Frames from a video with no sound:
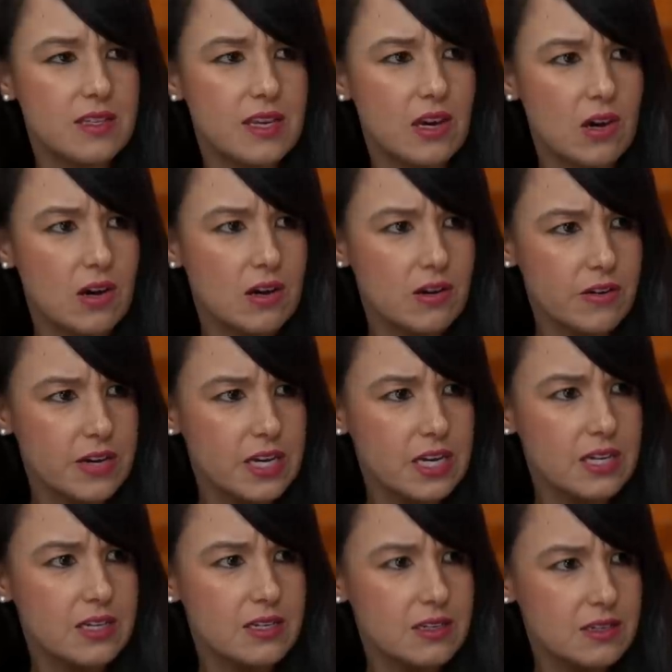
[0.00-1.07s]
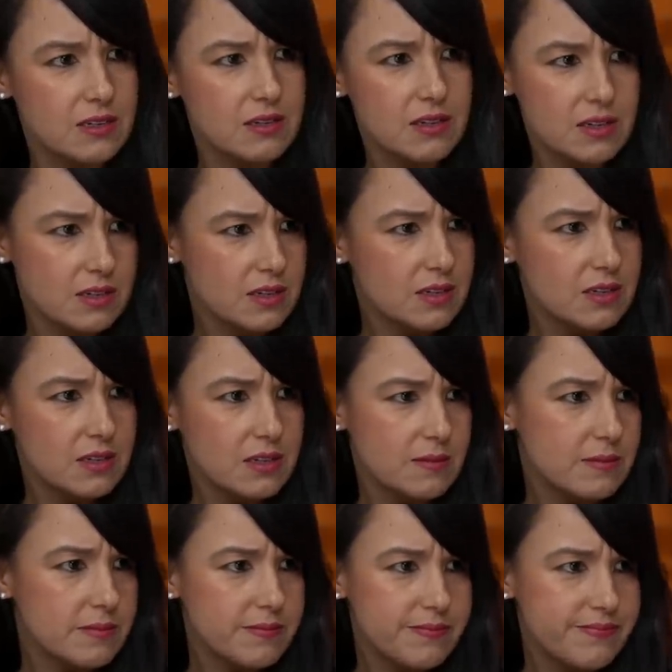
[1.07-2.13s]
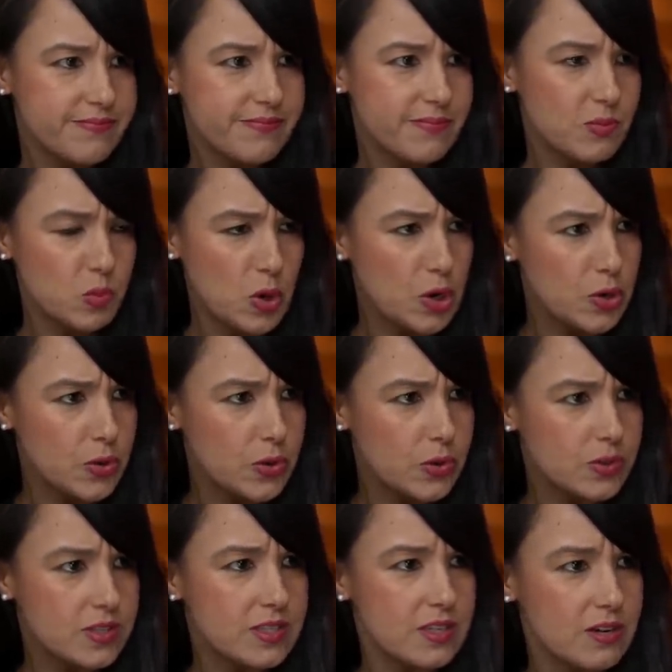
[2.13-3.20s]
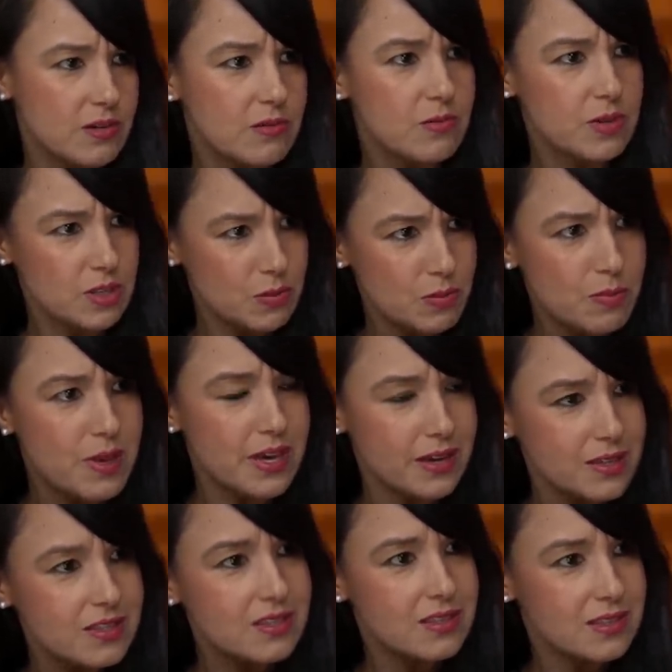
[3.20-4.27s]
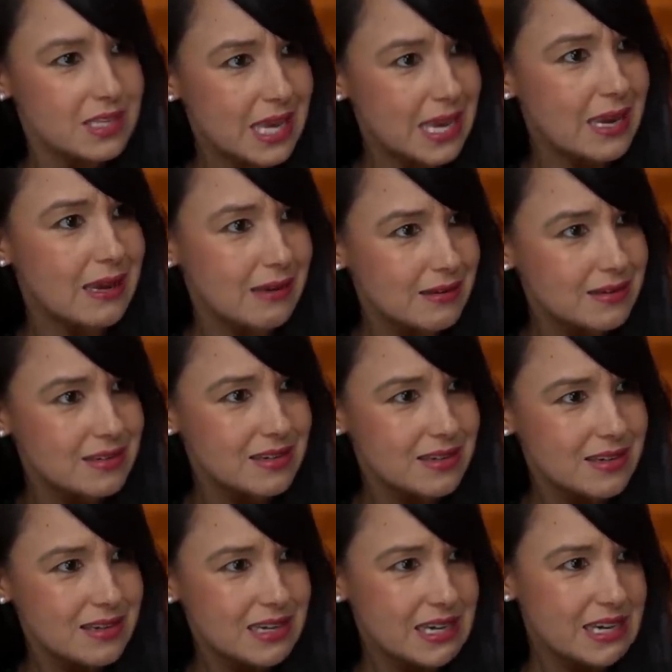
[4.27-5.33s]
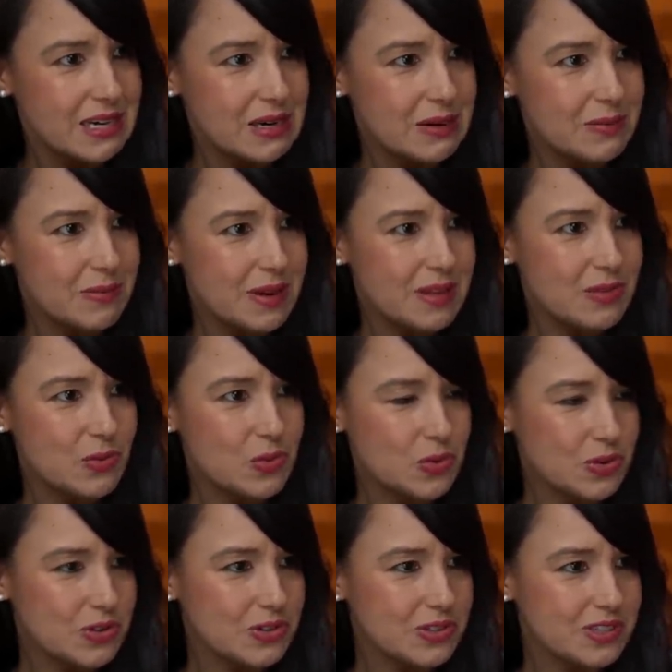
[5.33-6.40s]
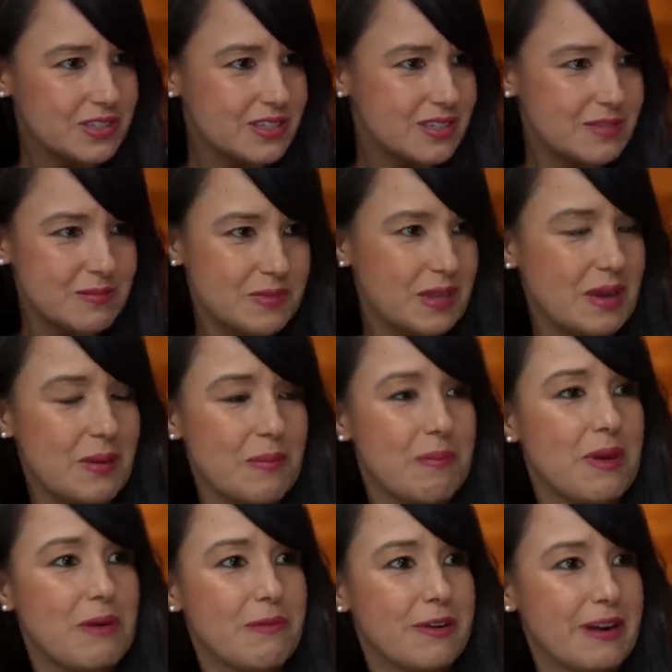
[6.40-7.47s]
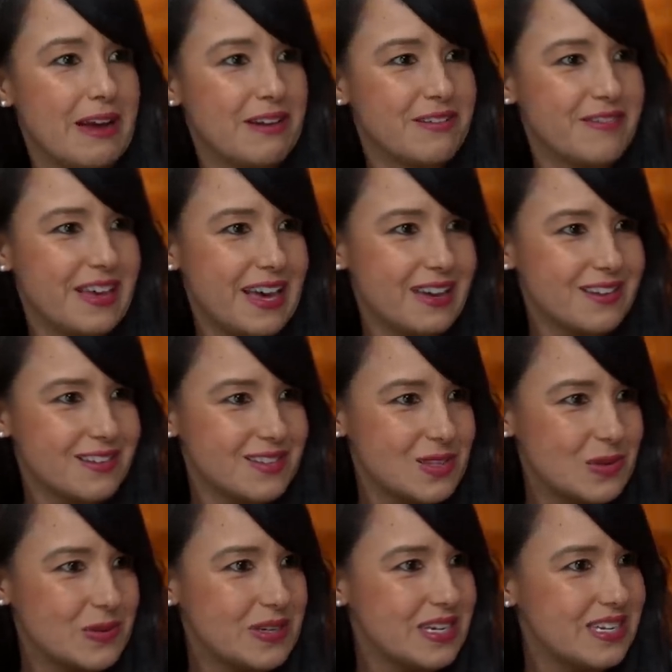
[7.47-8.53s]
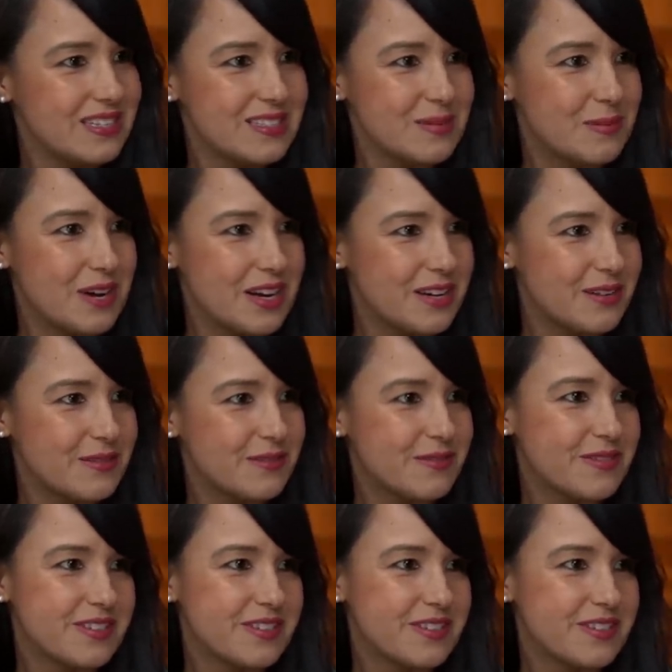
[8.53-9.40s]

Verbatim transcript: like concrete and, and roads. You know, when you mix sand, um, and the world is like may run out of that, so we need some kind of